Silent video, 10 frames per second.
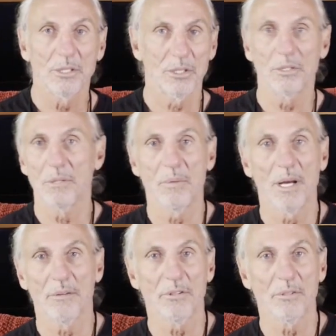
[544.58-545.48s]
certain
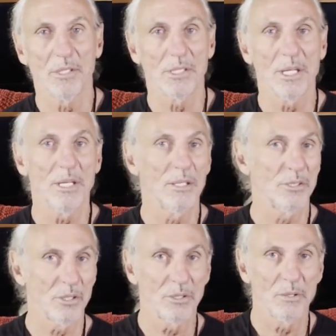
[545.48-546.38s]
amount of units here, a
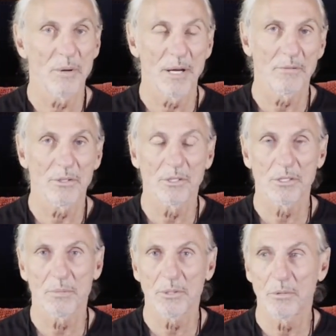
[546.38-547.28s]
certain amount of
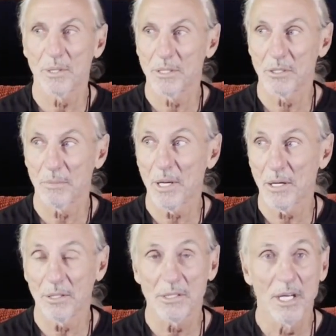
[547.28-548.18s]
units between the
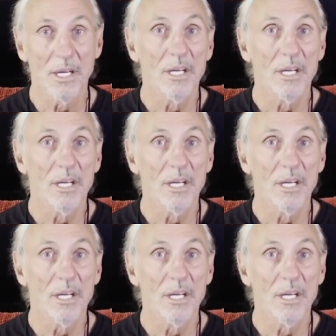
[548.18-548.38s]
speakers.